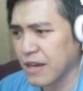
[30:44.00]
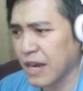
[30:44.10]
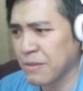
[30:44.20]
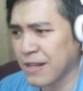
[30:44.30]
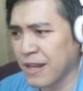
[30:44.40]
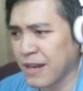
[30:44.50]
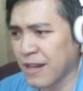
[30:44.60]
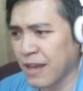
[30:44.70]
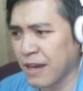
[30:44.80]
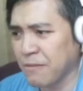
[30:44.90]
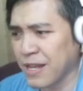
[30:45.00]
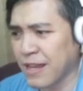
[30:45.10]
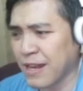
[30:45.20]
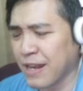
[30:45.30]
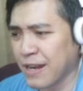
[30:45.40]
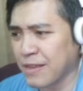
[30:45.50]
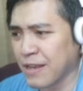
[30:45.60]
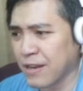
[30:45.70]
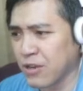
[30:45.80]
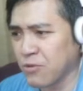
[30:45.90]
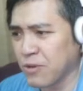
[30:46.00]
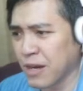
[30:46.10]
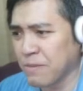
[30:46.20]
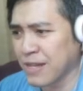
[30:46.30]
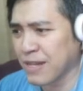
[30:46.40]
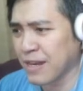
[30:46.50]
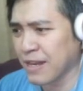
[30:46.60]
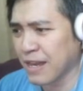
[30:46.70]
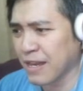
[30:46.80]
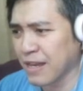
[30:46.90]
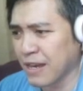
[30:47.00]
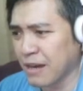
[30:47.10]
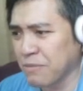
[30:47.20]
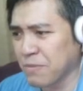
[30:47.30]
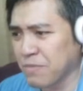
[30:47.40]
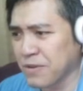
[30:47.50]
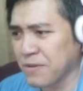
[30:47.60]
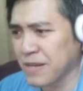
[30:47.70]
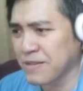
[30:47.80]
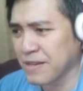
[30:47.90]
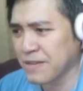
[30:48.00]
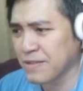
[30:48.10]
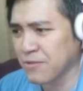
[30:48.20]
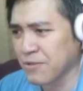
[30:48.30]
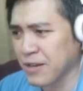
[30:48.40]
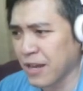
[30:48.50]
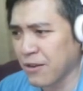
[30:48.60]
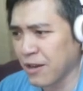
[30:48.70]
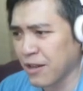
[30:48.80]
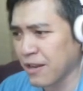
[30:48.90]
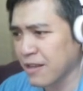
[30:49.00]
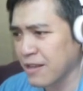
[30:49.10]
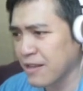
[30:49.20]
I'm not getting anything new. I'm not progressing the story at all.